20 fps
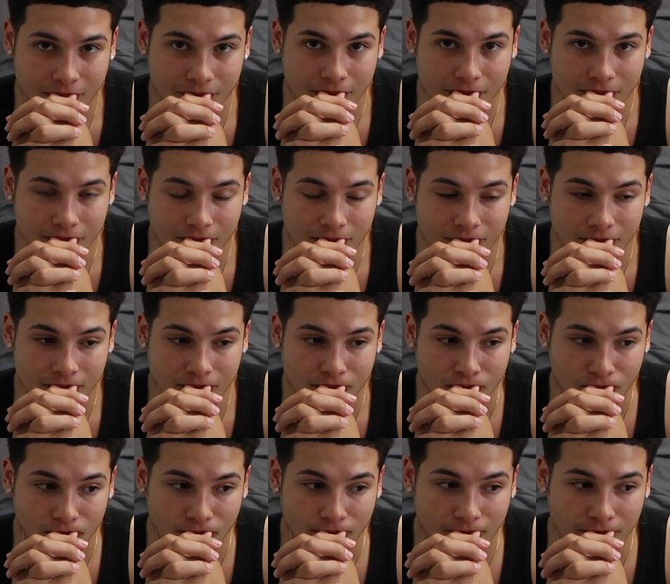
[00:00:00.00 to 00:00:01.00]

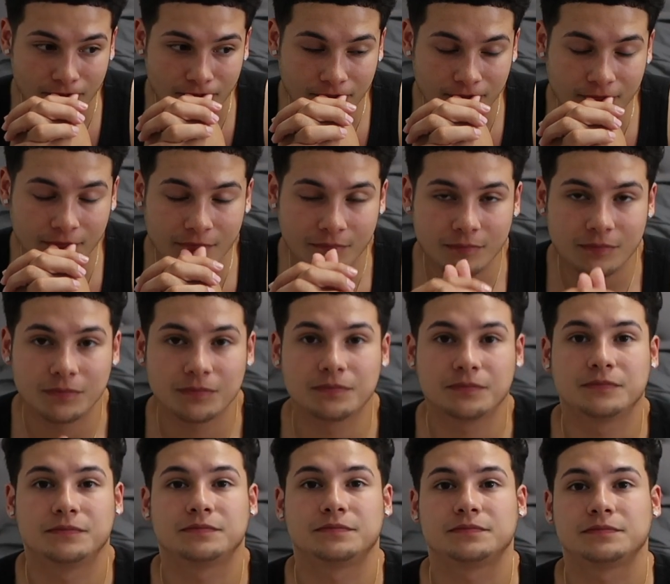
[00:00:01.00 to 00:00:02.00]

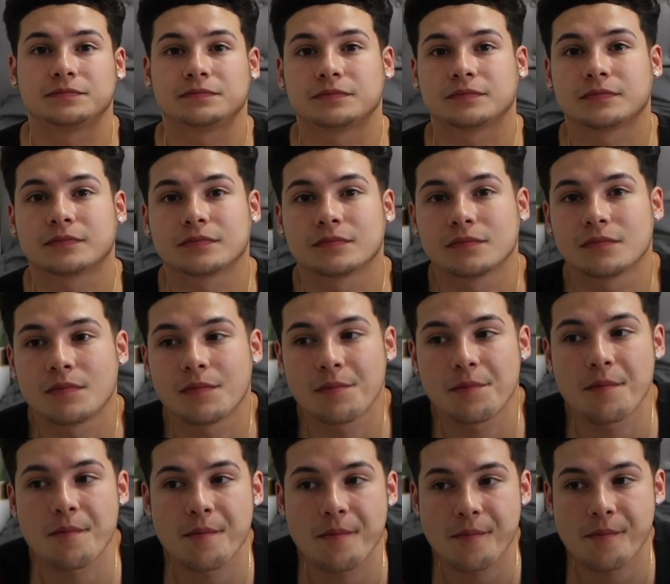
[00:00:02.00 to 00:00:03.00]

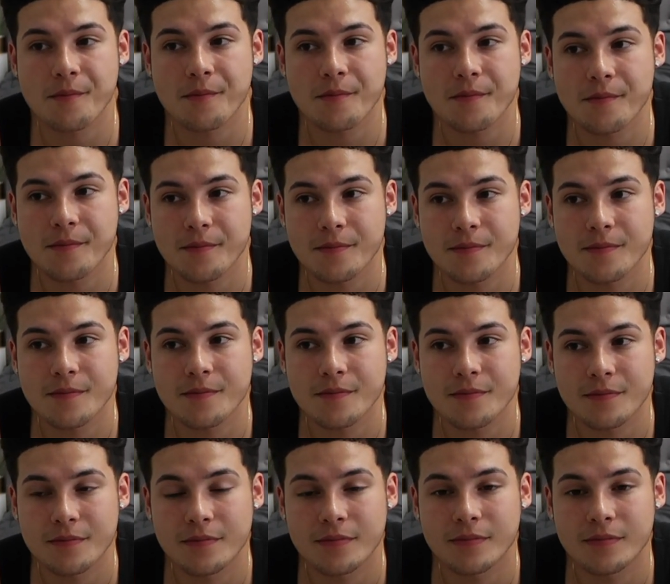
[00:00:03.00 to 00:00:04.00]

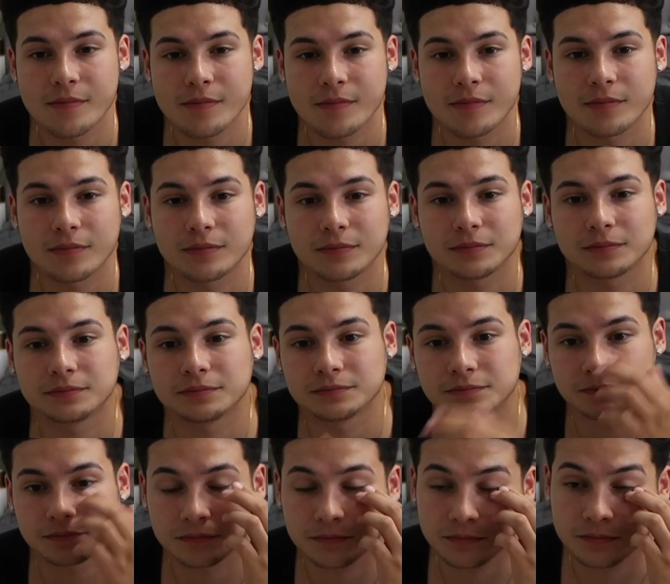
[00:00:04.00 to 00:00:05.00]

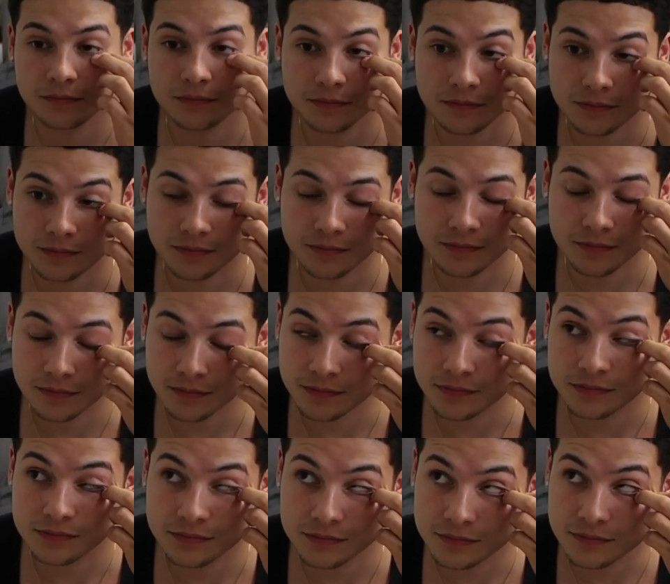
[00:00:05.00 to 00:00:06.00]

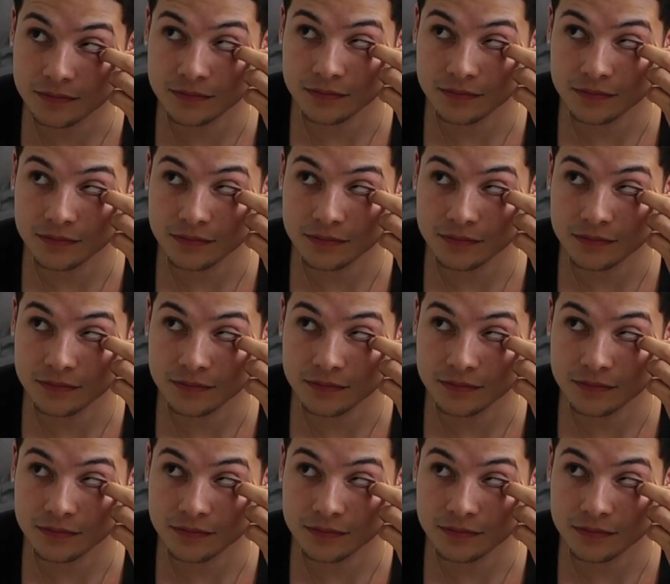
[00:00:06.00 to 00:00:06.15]
(silent)